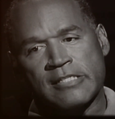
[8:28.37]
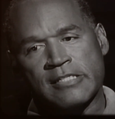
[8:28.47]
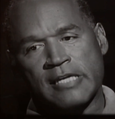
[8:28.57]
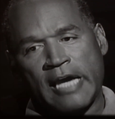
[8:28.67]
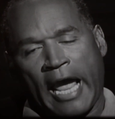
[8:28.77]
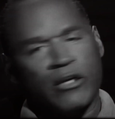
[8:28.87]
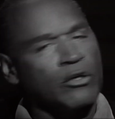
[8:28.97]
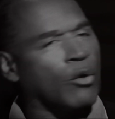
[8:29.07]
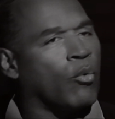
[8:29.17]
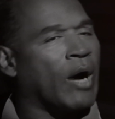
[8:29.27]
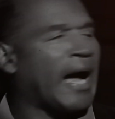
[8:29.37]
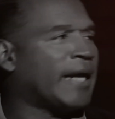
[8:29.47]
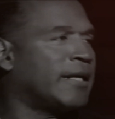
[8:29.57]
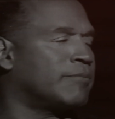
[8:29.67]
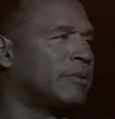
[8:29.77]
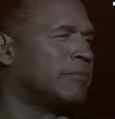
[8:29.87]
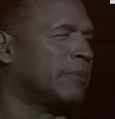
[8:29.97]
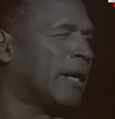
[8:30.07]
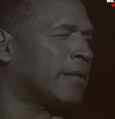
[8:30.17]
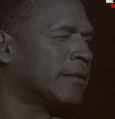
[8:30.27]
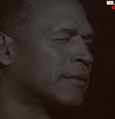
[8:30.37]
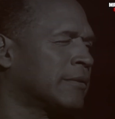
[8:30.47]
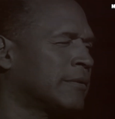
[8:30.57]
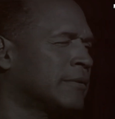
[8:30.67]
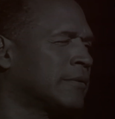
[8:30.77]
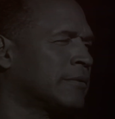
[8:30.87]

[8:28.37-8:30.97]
justice, and race in America.